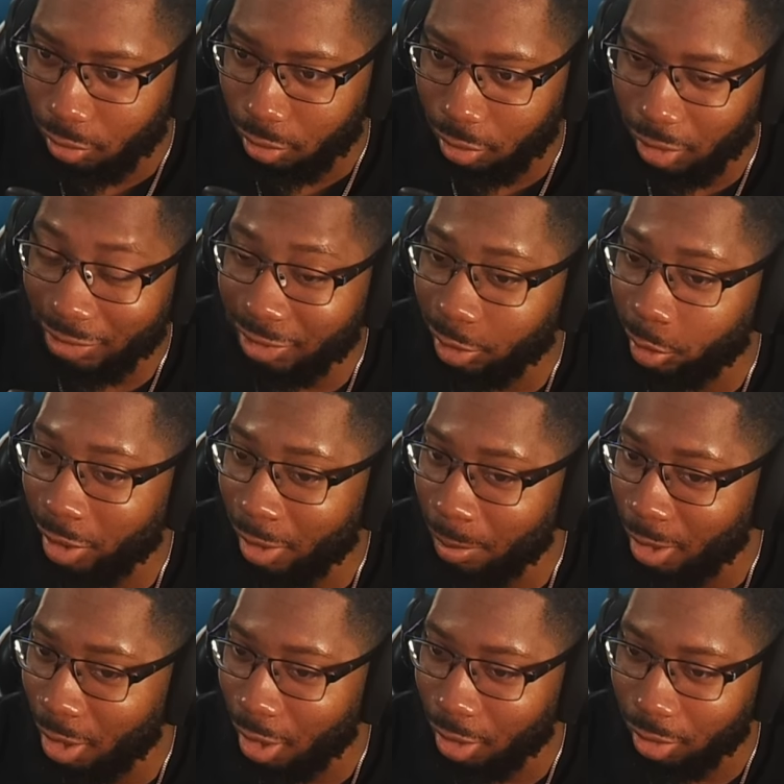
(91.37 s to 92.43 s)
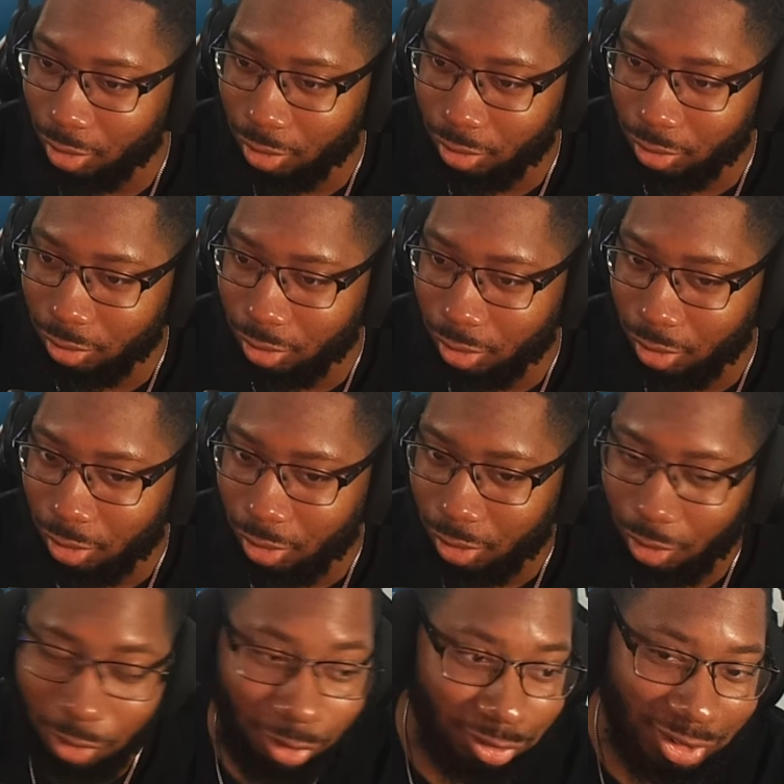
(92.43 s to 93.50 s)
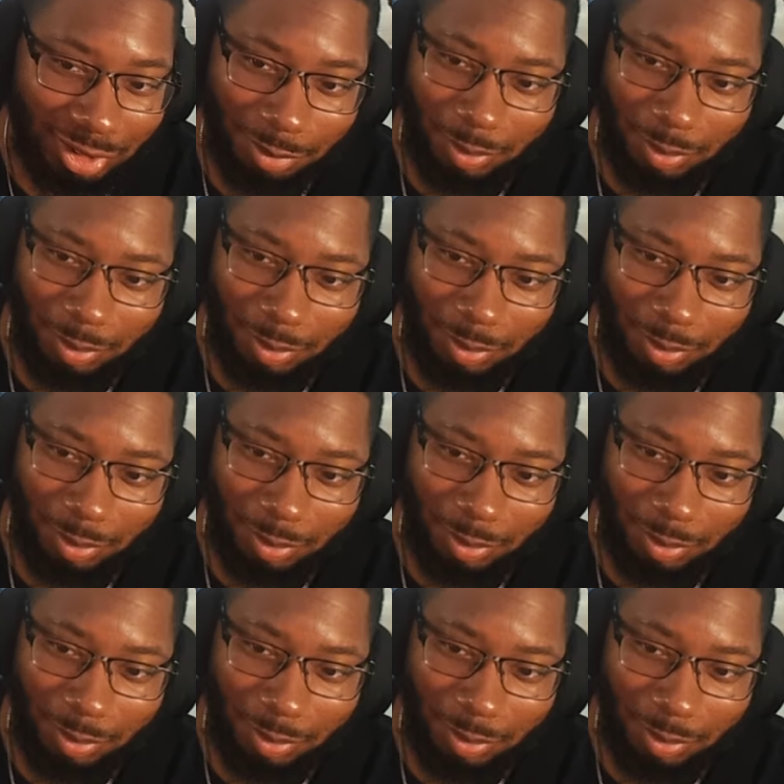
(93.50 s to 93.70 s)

Oh, that's the grandma. How long she